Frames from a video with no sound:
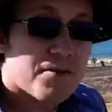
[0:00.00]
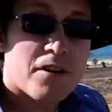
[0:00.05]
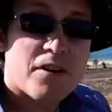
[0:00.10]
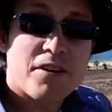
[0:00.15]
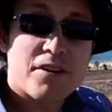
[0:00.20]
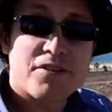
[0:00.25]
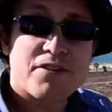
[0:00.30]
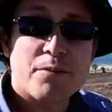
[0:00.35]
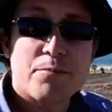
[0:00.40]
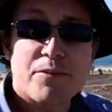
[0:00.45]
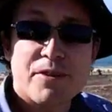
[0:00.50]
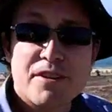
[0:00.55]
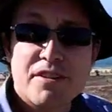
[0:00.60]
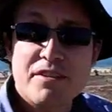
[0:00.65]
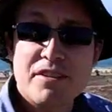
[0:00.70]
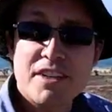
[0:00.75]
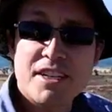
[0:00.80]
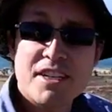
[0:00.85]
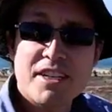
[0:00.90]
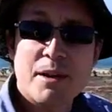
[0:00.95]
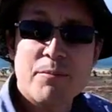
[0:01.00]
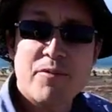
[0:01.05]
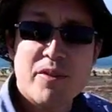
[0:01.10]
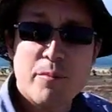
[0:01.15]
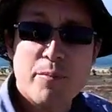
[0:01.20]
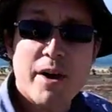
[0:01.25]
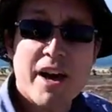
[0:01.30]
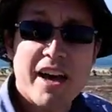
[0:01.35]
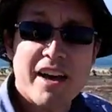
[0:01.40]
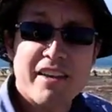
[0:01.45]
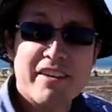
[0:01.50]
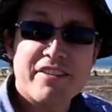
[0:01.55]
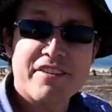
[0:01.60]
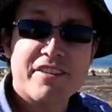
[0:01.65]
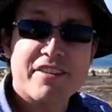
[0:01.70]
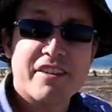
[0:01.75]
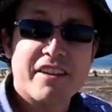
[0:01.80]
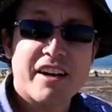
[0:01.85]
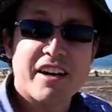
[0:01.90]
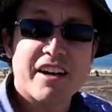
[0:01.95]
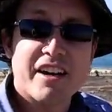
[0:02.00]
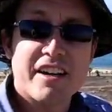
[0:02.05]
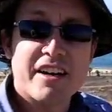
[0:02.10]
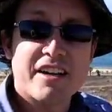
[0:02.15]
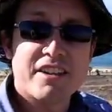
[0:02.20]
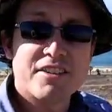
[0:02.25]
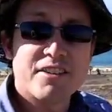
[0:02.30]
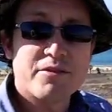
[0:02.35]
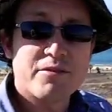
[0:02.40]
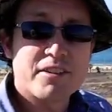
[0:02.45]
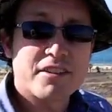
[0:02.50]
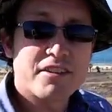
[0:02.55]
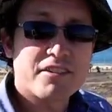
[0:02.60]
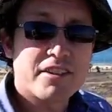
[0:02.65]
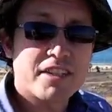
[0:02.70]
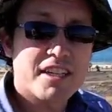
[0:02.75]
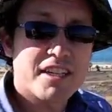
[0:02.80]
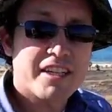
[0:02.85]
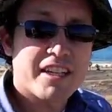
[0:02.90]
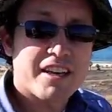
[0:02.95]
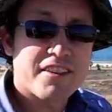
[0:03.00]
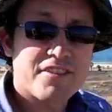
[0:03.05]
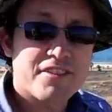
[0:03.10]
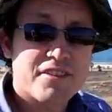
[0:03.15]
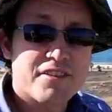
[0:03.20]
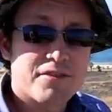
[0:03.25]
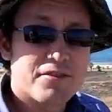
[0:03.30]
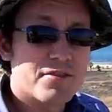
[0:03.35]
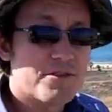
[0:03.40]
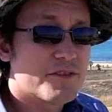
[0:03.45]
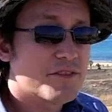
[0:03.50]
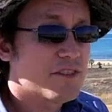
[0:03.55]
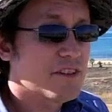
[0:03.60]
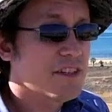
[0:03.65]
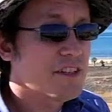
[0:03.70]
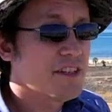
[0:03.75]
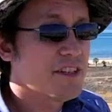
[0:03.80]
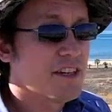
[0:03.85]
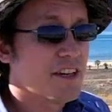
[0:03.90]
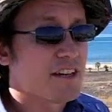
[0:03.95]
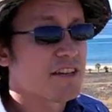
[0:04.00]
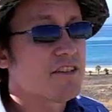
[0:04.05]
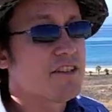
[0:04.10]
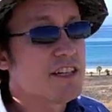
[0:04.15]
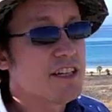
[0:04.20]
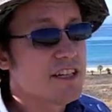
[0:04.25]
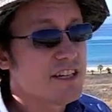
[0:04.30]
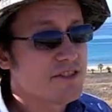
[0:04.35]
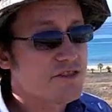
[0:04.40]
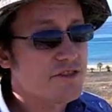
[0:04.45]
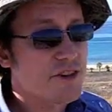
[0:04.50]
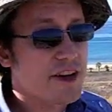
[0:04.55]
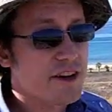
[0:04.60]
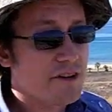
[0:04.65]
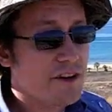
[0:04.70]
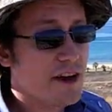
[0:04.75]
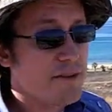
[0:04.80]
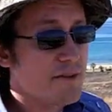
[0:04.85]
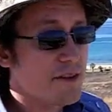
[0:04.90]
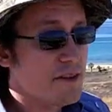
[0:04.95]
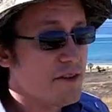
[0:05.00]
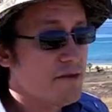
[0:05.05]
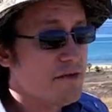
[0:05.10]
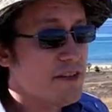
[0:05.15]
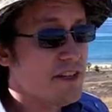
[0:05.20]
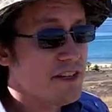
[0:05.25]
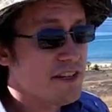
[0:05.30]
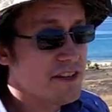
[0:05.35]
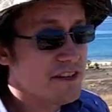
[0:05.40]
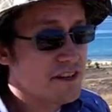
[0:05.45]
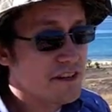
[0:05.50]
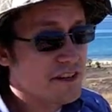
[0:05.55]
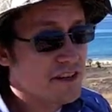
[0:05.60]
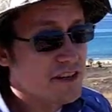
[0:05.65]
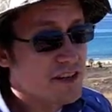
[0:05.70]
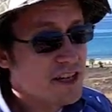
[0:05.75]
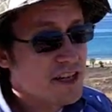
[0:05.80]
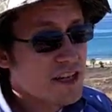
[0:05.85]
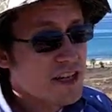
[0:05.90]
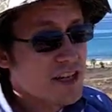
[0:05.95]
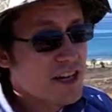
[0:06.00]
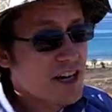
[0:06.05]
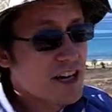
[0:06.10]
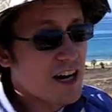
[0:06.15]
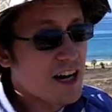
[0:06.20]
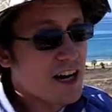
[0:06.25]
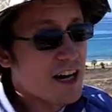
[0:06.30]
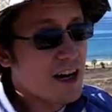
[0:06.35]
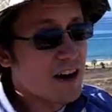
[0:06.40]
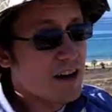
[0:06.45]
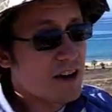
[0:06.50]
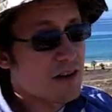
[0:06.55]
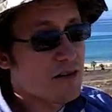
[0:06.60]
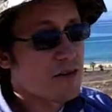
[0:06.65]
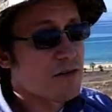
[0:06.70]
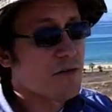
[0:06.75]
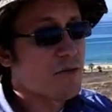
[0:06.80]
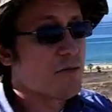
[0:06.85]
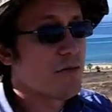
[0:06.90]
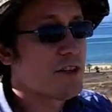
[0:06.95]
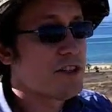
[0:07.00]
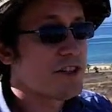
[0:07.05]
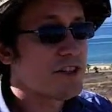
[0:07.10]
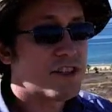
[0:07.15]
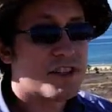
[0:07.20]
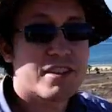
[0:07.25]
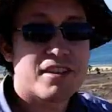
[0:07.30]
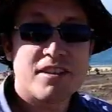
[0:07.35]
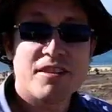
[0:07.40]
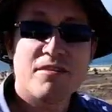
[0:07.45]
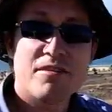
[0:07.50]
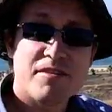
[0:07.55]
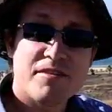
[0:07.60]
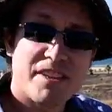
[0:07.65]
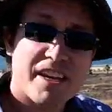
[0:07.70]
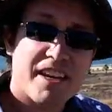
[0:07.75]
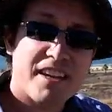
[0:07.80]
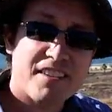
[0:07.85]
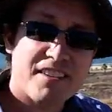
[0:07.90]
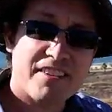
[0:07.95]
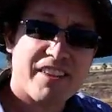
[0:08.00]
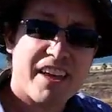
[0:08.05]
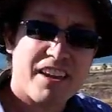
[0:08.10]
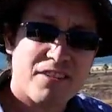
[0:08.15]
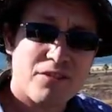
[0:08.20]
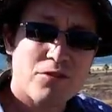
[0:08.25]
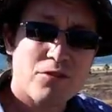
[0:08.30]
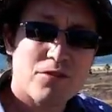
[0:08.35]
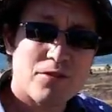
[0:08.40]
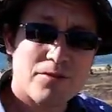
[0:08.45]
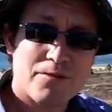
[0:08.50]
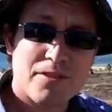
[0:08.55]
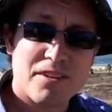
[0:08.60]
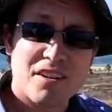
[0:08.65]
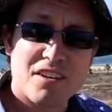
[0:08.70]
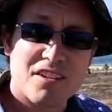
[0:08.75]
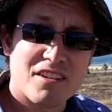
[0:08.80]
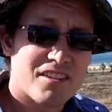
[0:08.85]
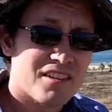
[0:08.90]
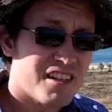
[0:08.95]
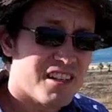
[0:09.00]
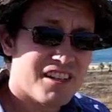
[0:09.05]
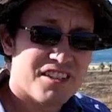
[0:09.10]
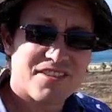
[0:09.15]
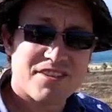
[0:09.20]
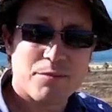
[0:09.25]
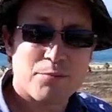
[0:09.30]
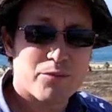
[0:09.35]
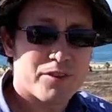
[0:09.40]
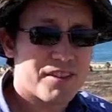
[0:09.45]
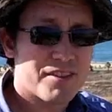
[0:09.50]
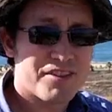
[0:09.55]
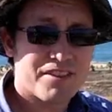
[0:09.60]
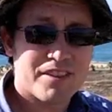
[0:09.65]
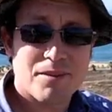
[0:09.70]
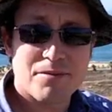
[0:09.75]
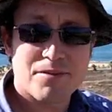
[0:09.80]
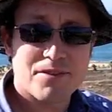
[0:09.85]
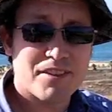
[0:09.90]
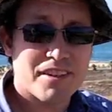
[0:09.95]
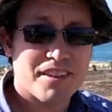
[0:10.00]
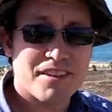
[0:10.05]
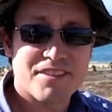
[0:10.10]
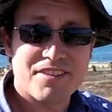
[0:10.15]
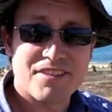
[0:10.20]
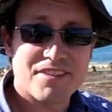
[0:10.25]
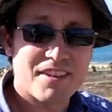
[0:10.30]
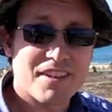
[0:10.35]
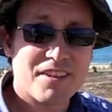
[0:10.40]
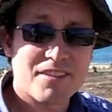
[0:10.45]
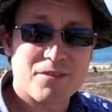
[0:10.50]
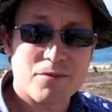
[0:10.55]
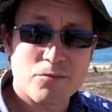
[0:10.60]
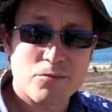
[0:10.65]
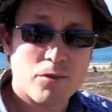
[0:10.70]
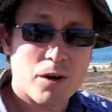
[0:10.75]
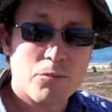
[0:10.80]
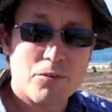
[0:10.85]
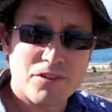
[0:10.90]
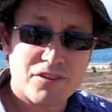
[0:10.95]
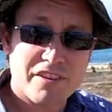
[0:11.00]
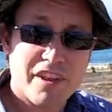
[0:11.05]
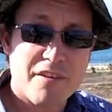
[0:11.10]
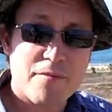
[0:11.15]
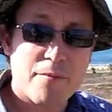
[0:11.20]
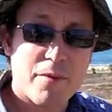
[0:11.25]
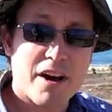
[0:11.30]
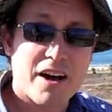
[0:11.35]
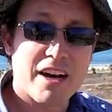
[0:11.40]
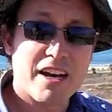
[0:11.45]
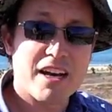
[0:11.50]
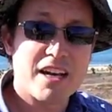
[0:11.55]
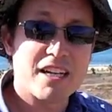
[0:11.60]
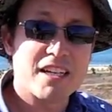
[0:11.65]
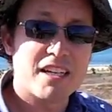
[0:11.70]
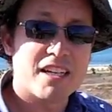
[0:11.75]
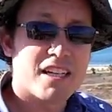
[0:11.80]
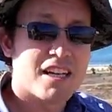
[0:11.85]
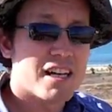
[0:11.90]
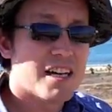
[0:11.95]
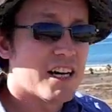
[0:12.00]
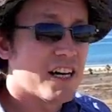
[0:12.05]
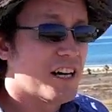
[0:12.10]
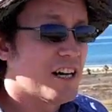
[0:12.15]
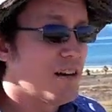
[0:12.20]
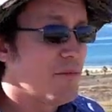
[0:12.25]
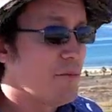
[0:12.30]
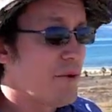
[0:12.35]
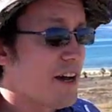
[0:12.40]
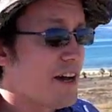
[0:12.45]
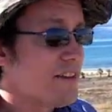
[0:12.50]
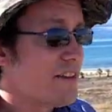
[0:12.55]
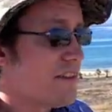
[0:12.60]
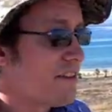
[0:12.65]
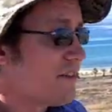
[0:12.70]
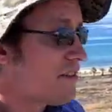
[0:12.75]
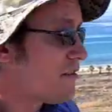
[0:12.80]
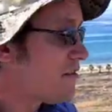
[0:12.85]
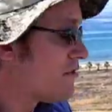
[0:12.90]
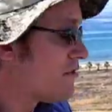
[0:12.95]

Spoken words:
far is simply cleaning up the mess, doing cleaning SUs, a cleaning stratigraphic unit here, which takes that loose fill, simply sifts it, and sees what was left behind by these